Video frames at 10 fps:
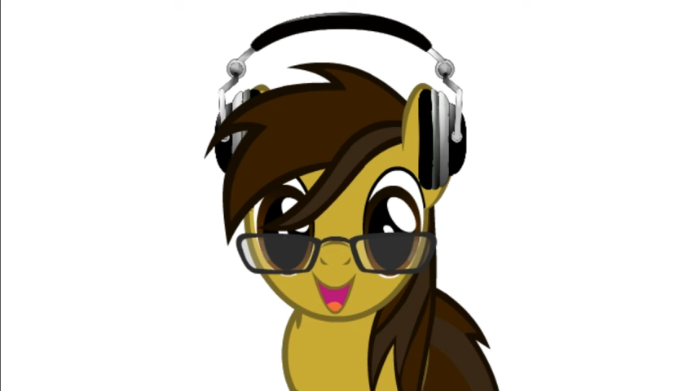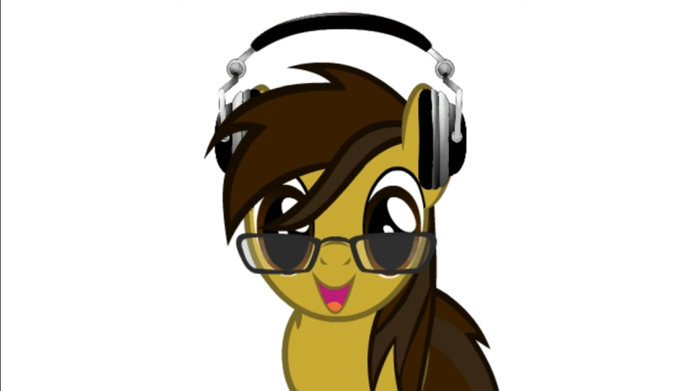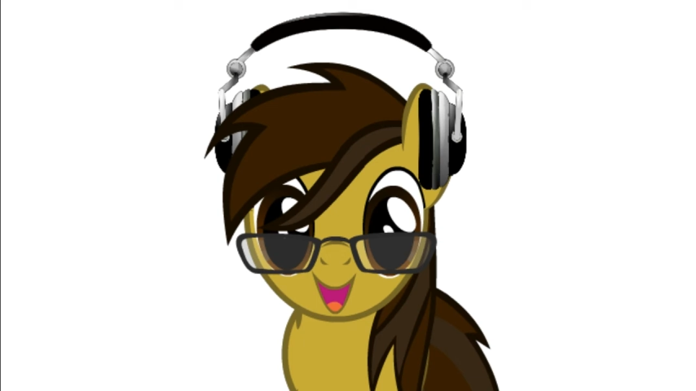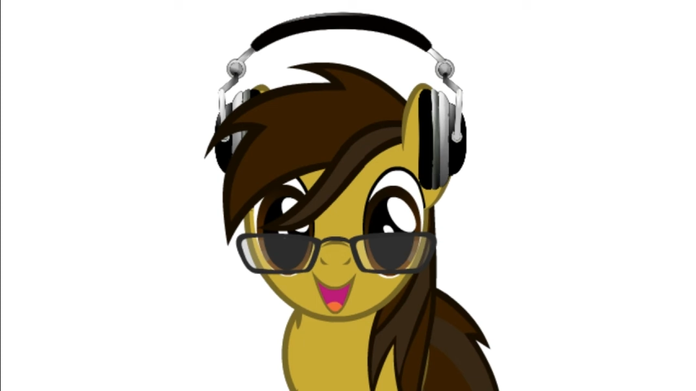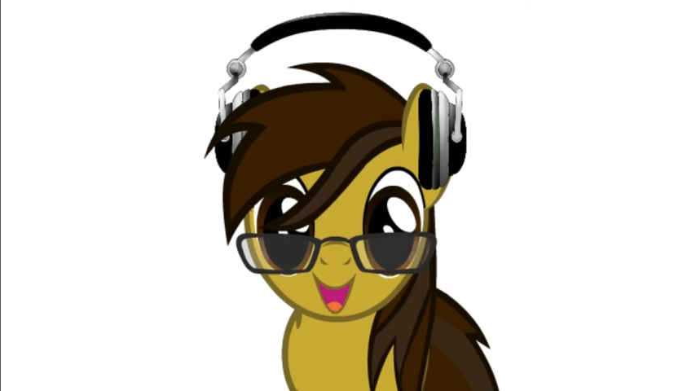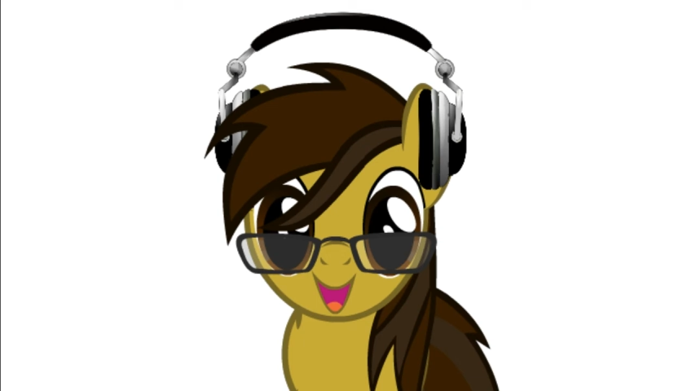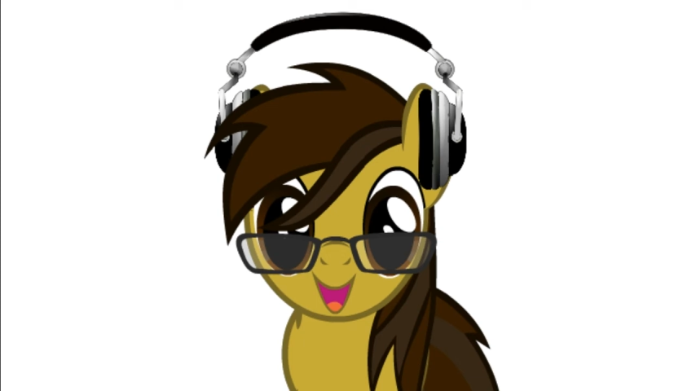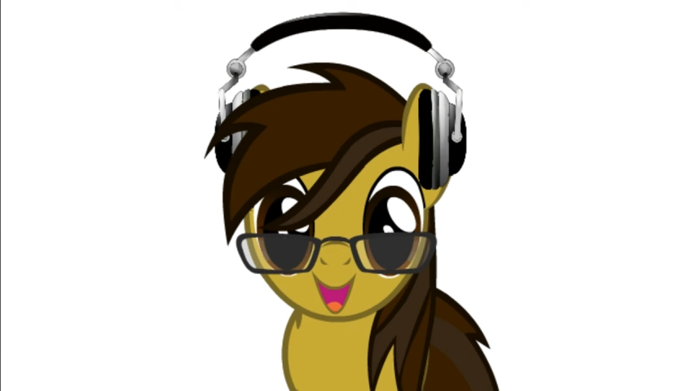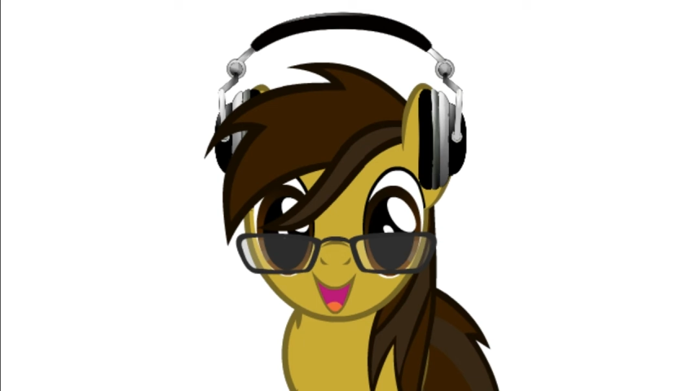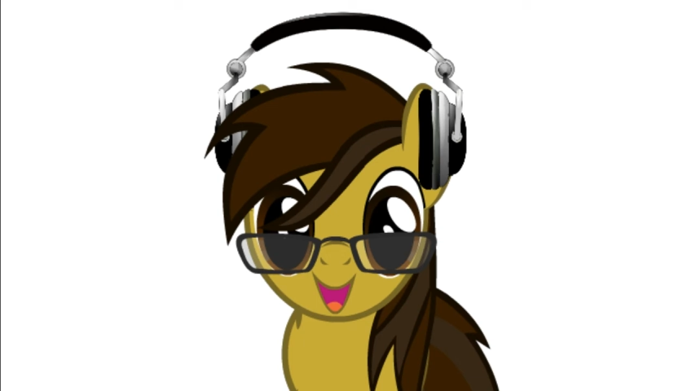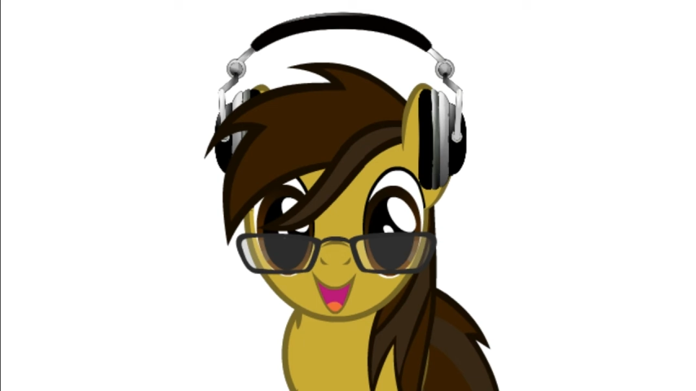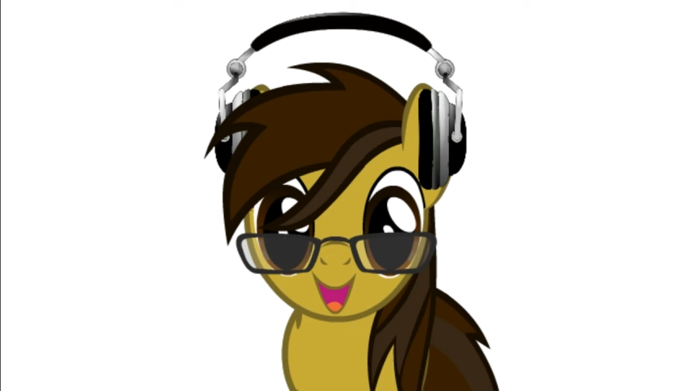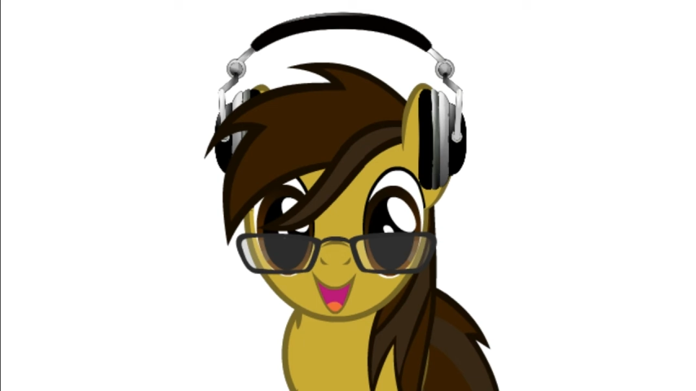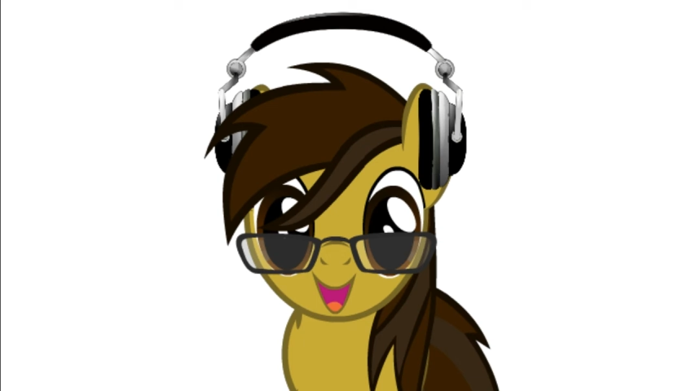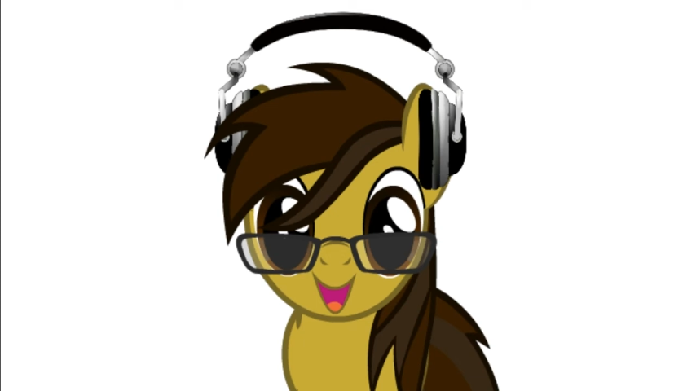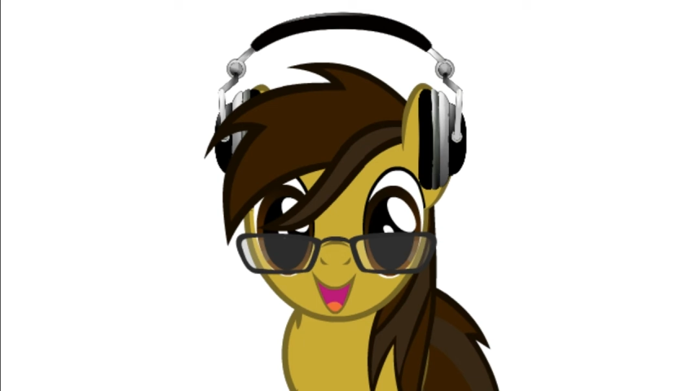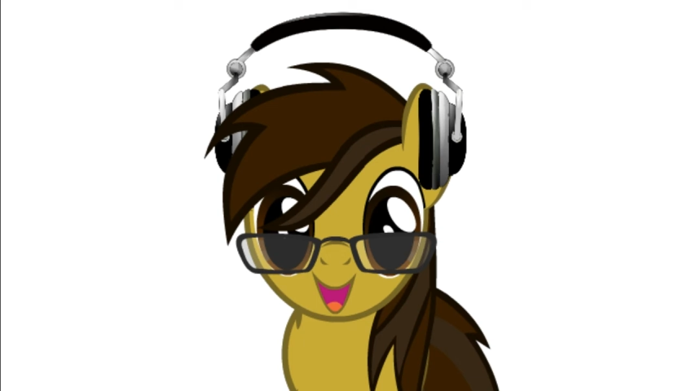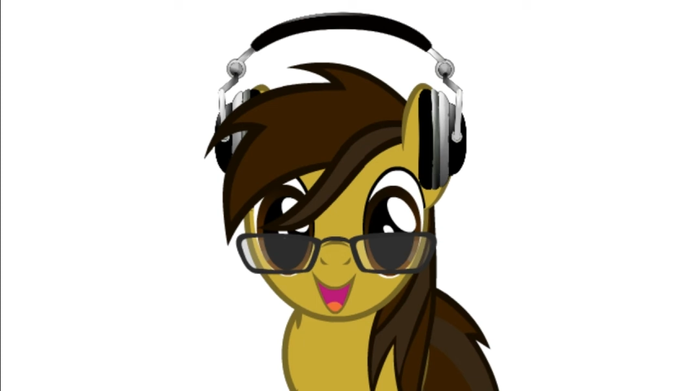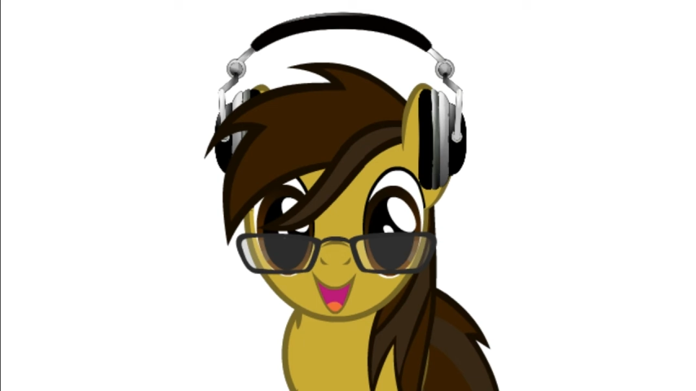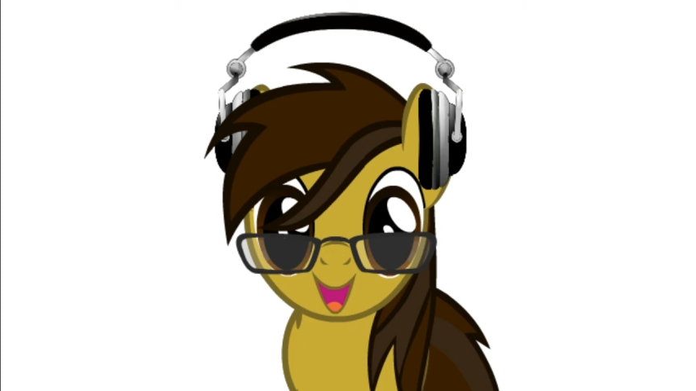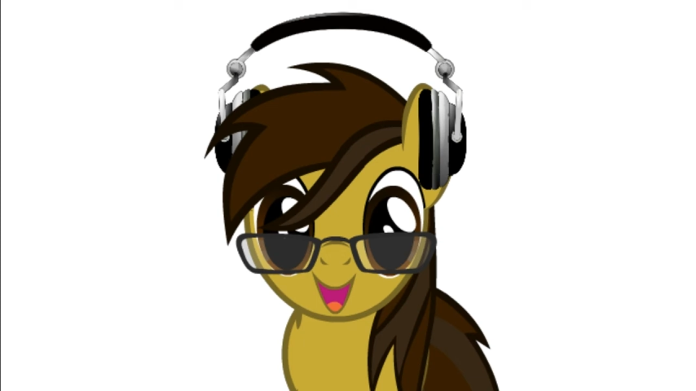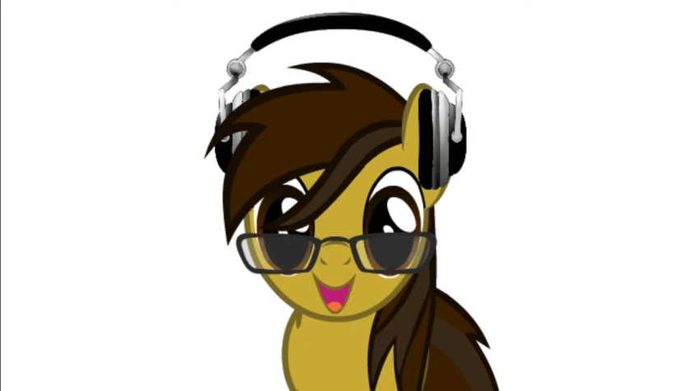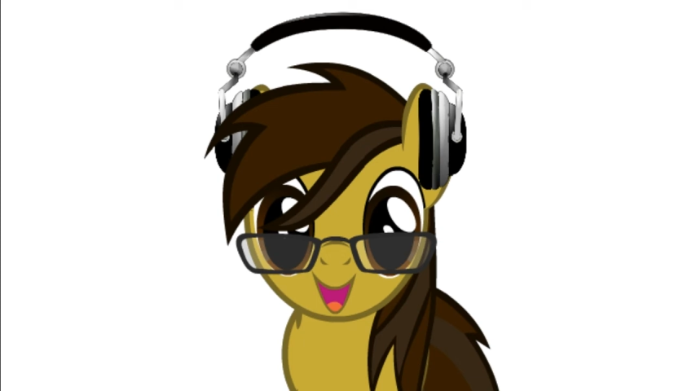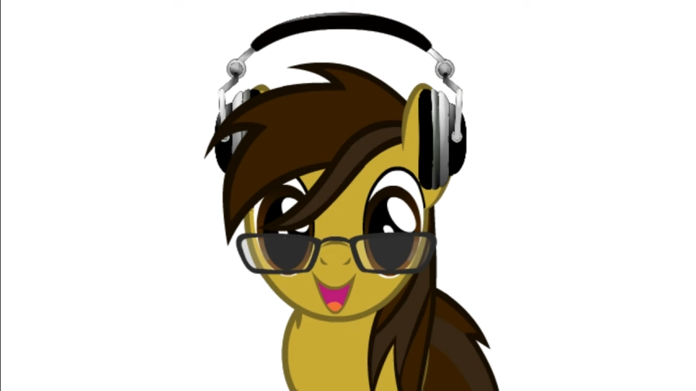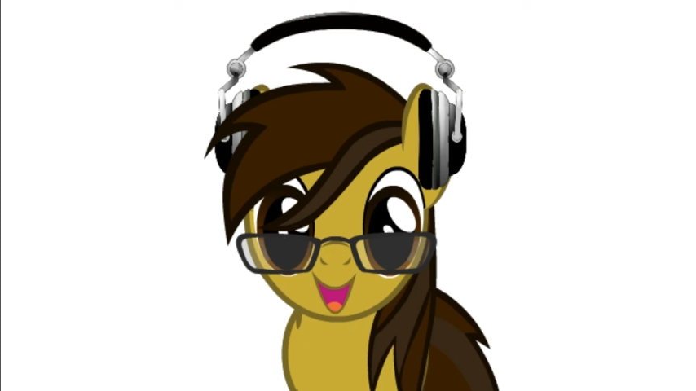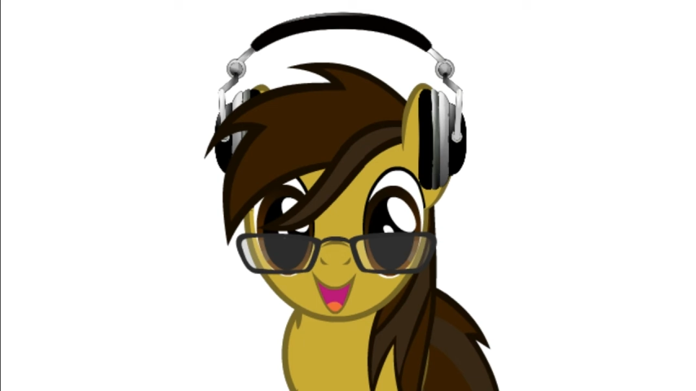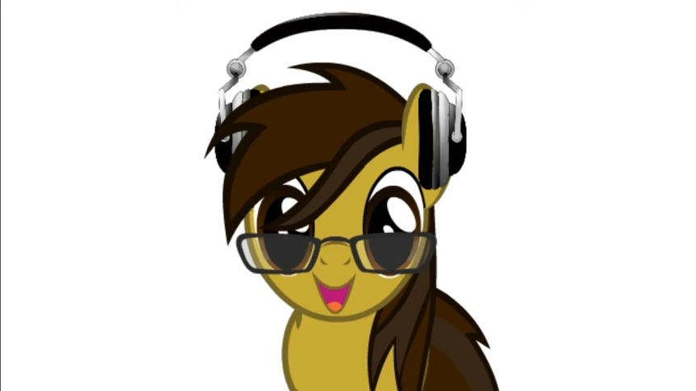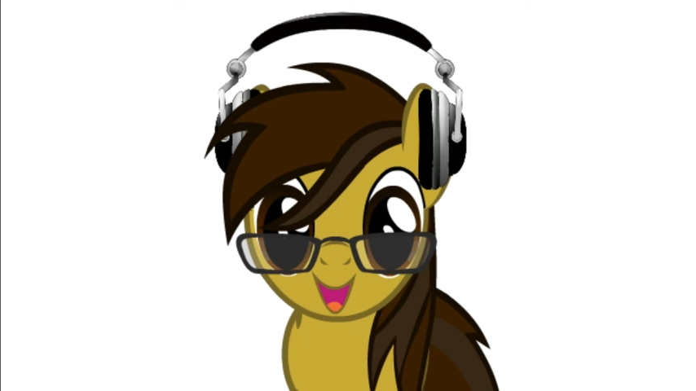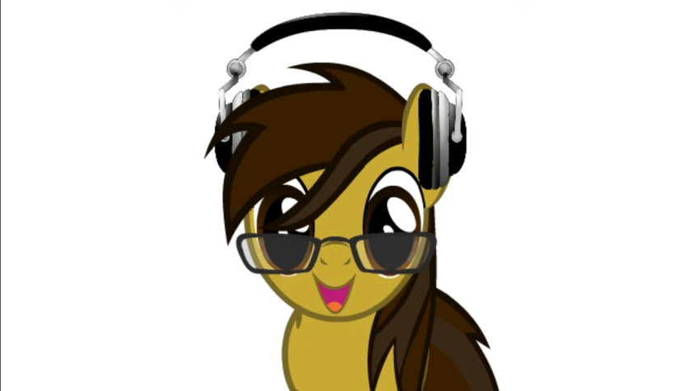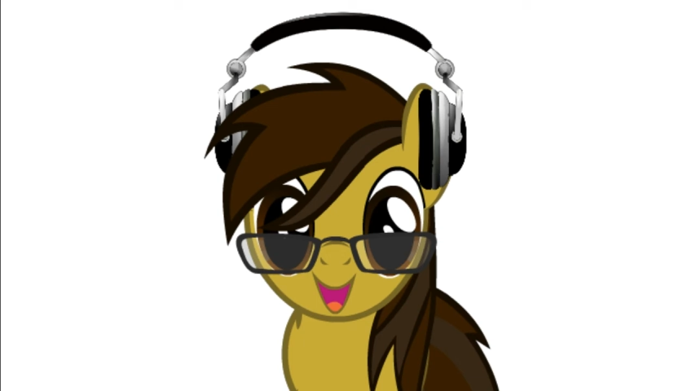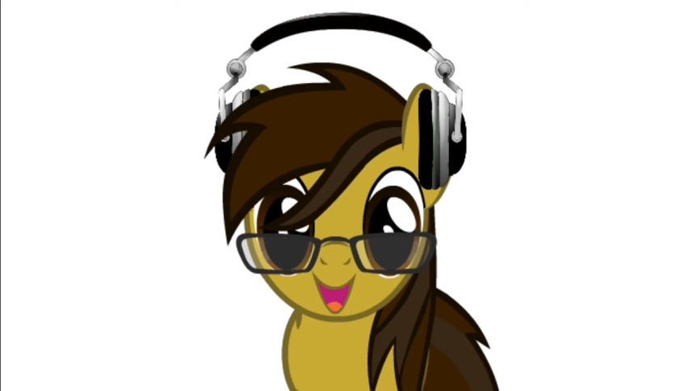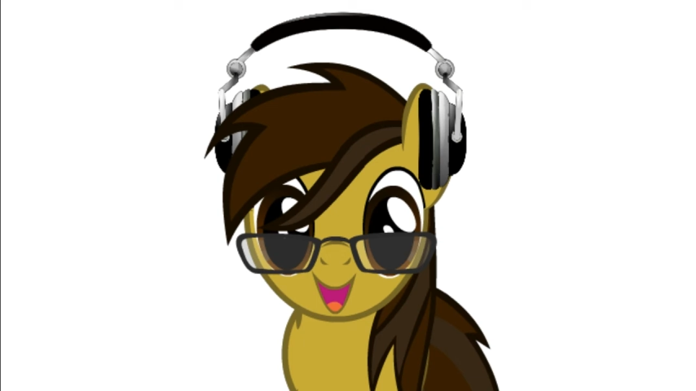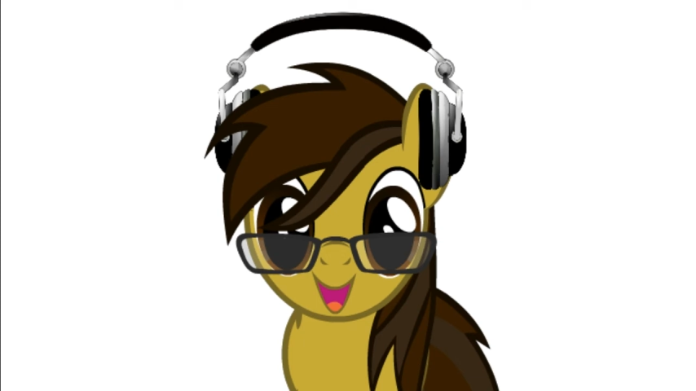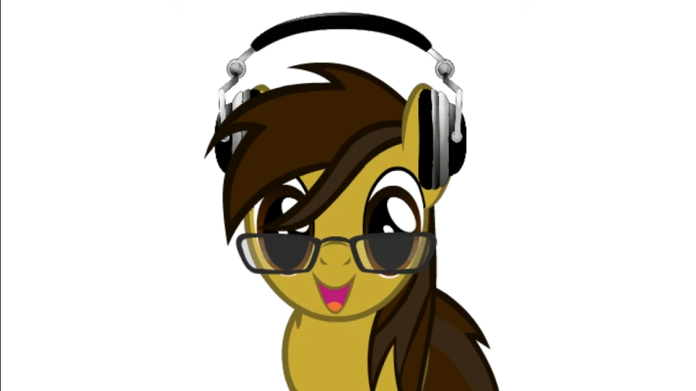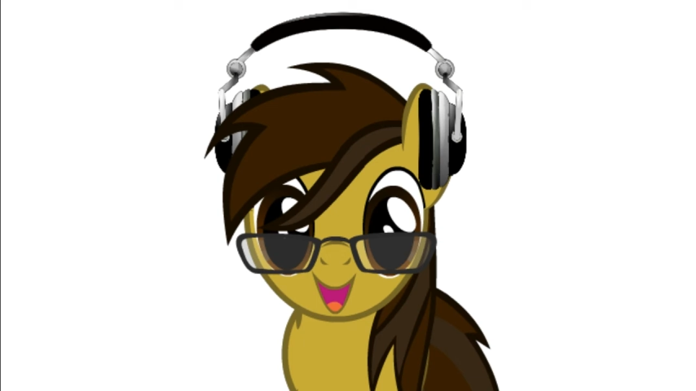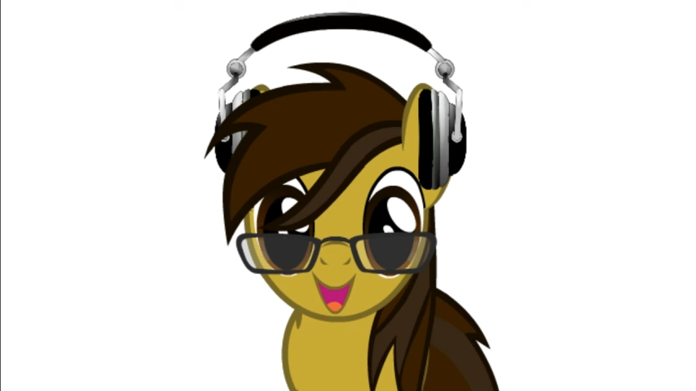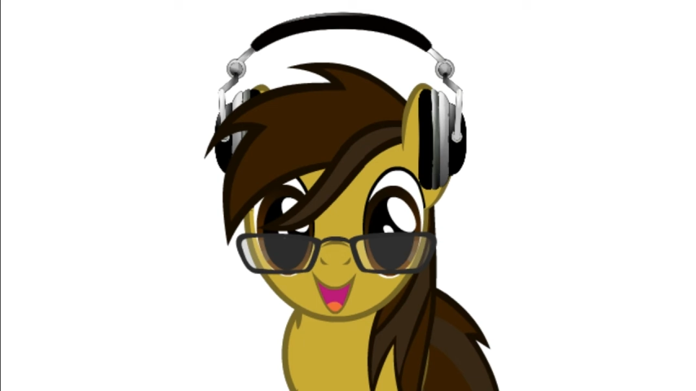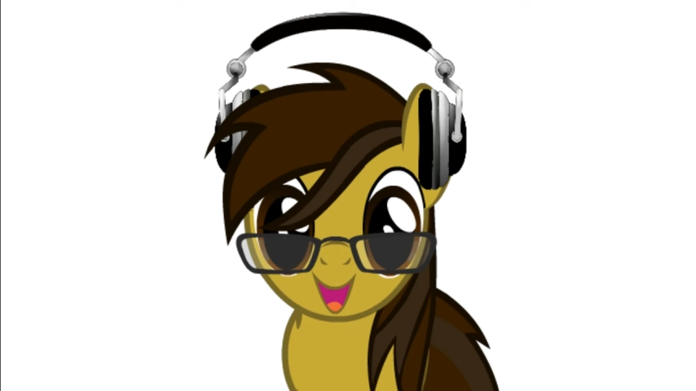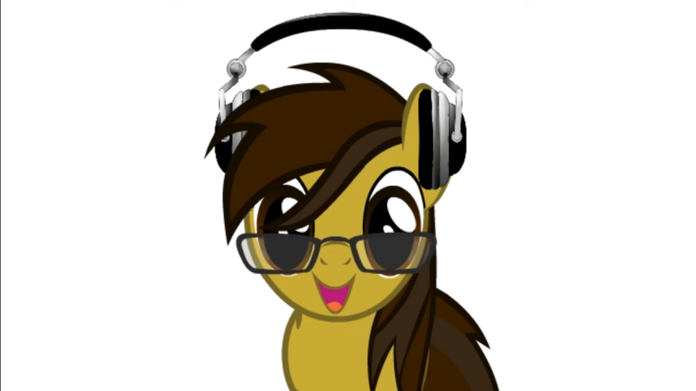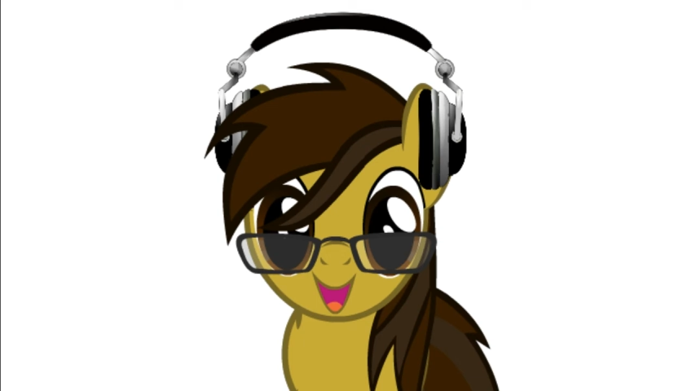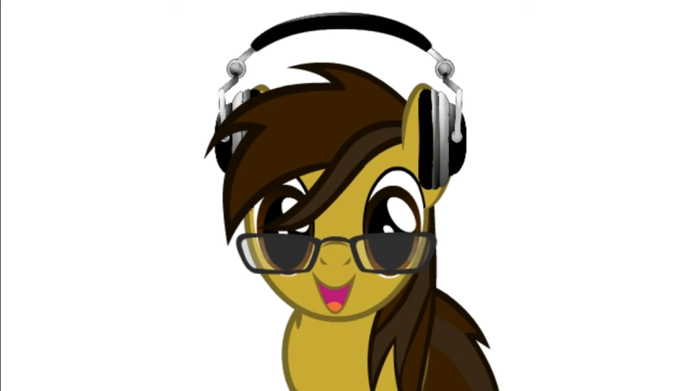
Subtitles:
Nobody's mouth can be seen.